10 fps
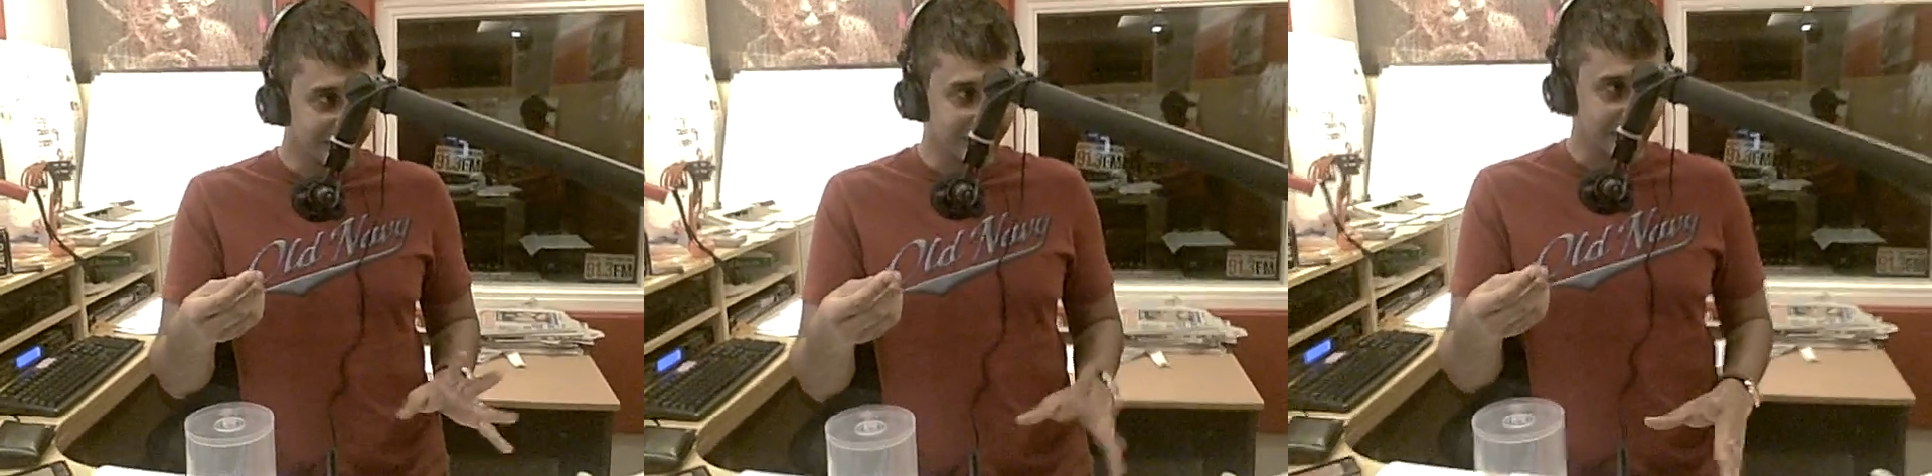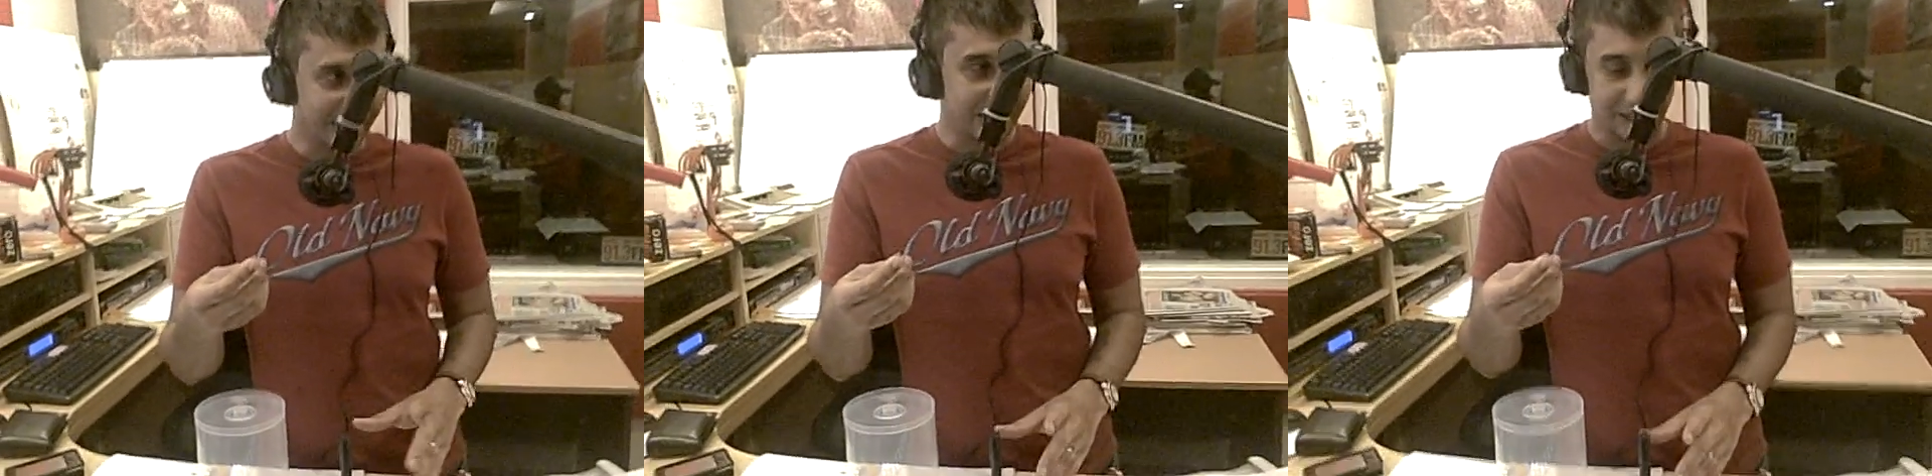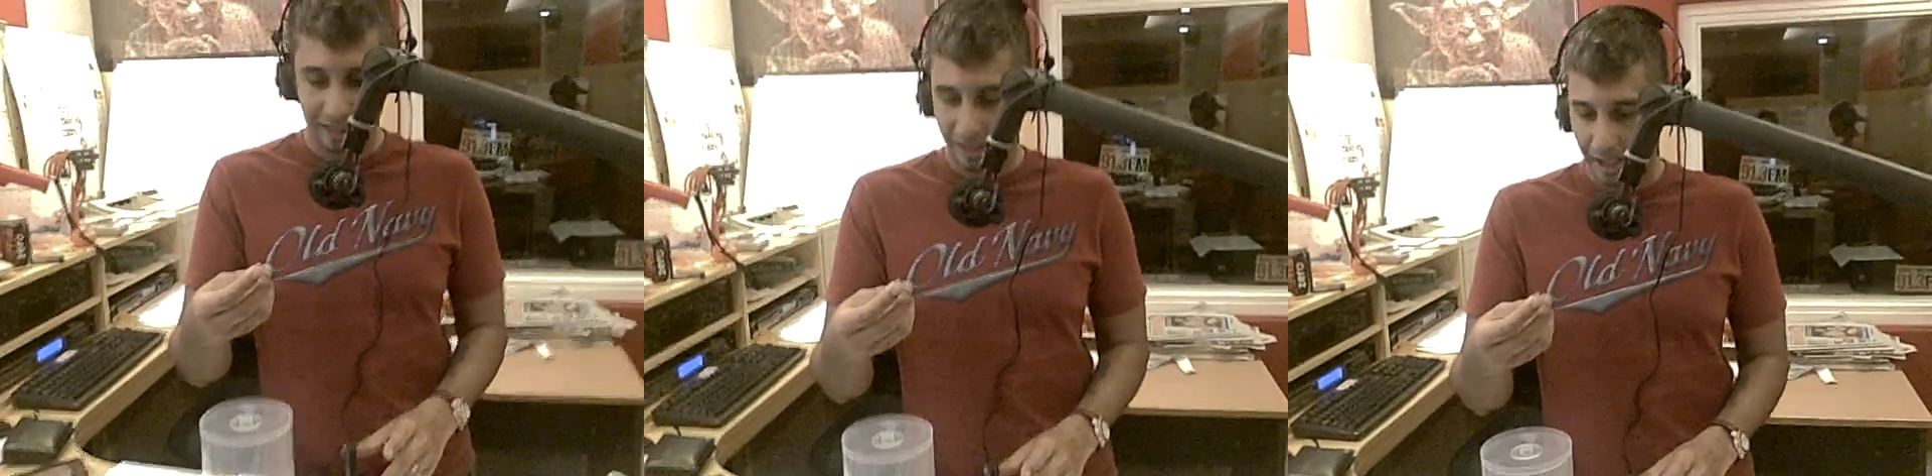Okay?
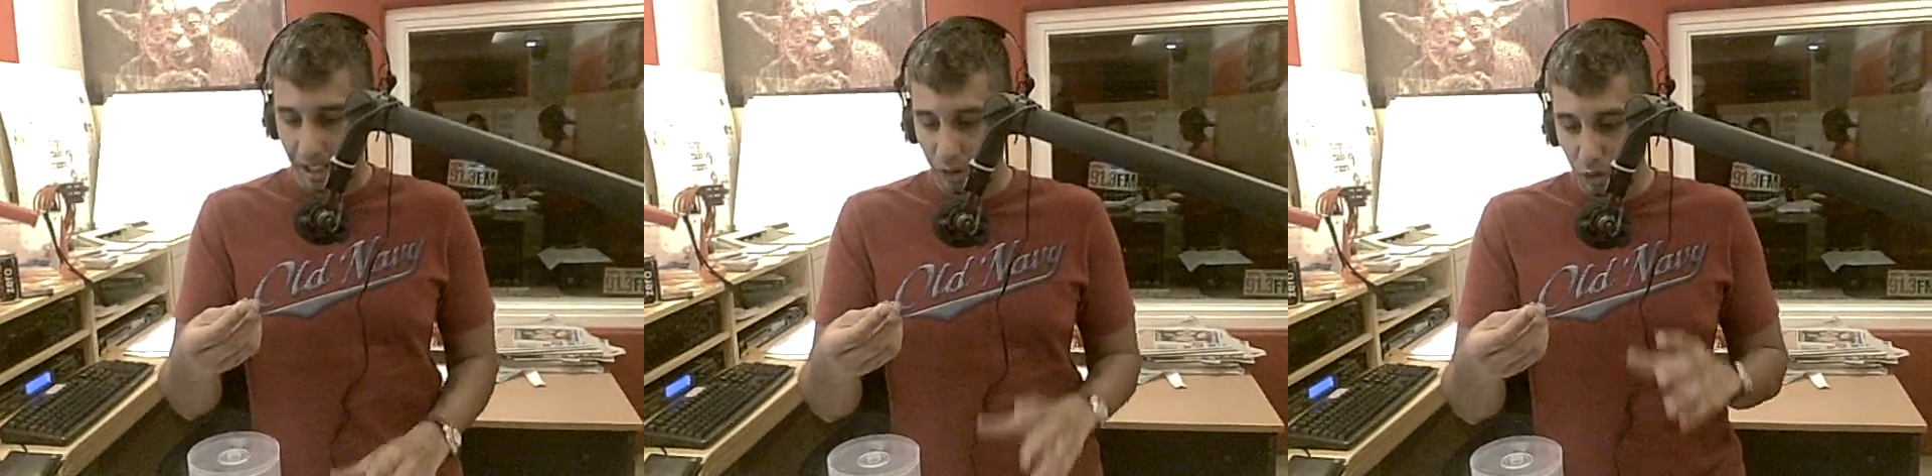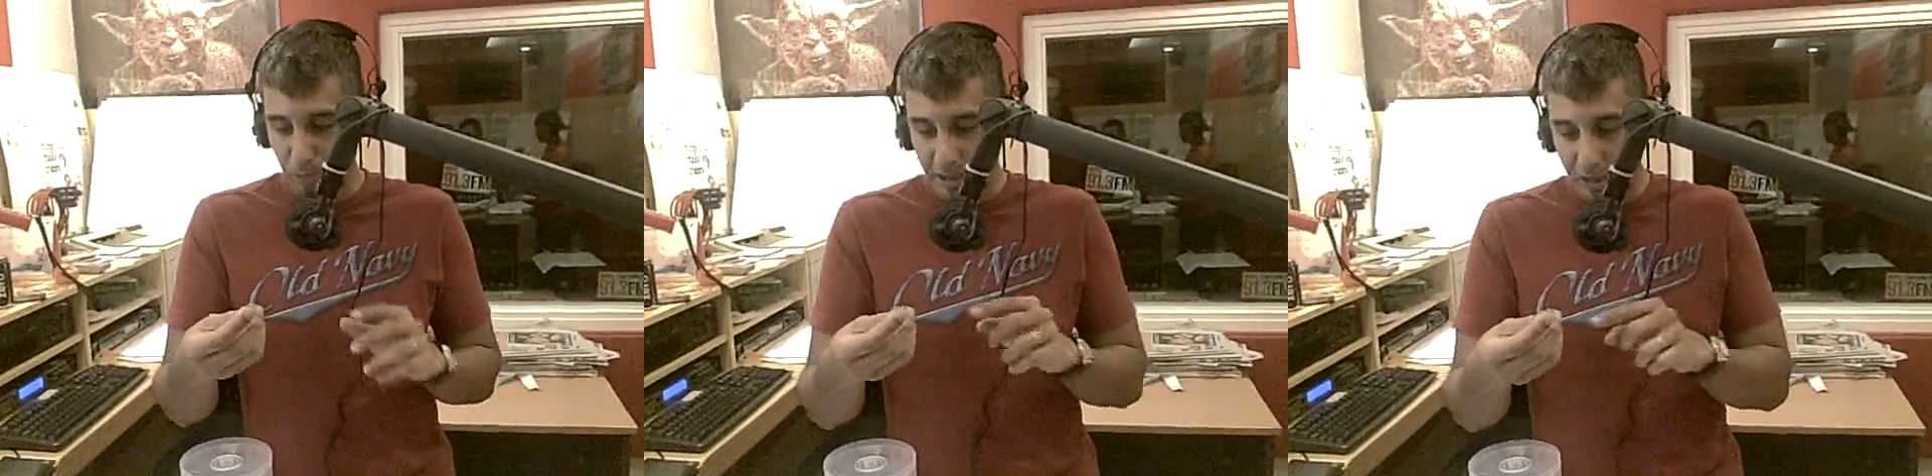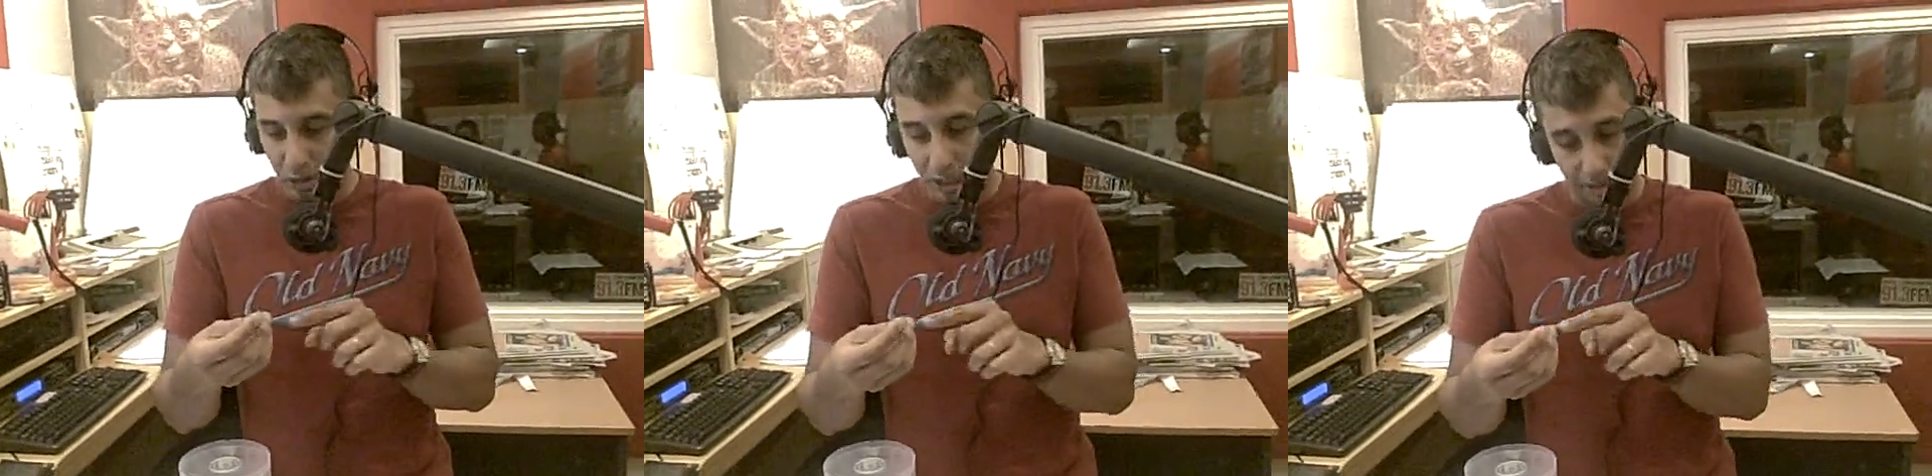Yes, yes. And don't press
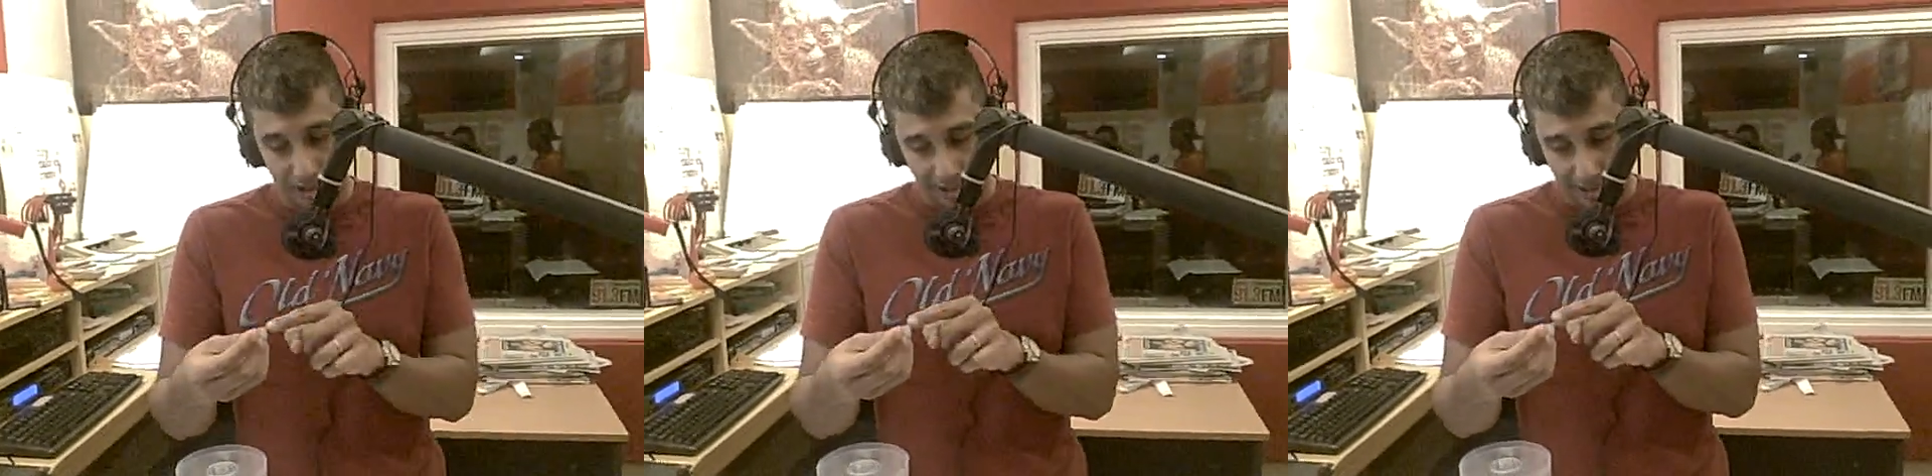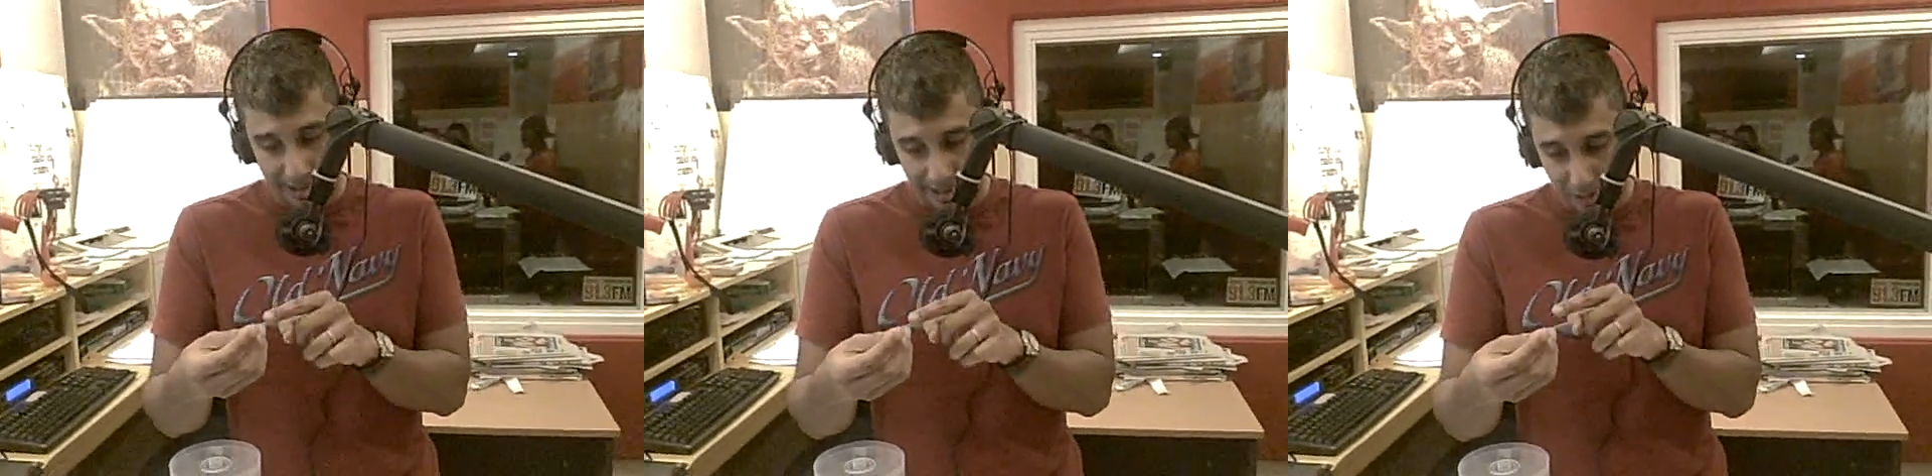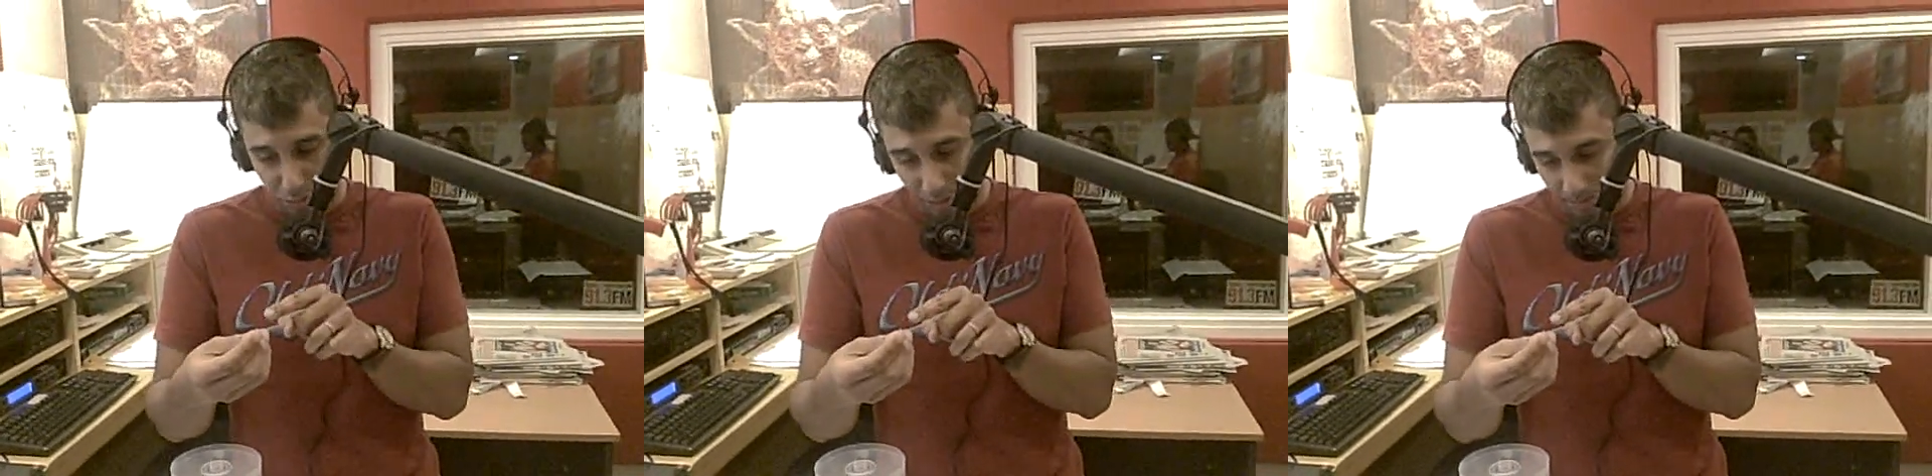it too hard because I can see
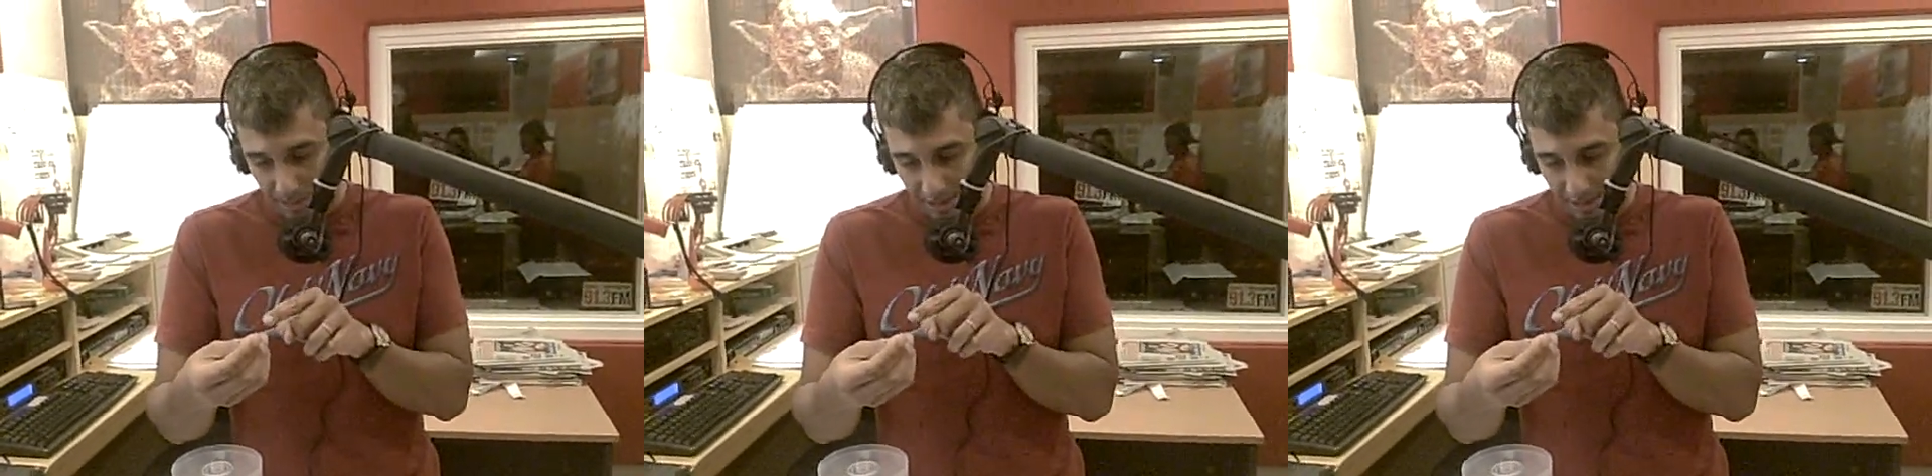its ribs.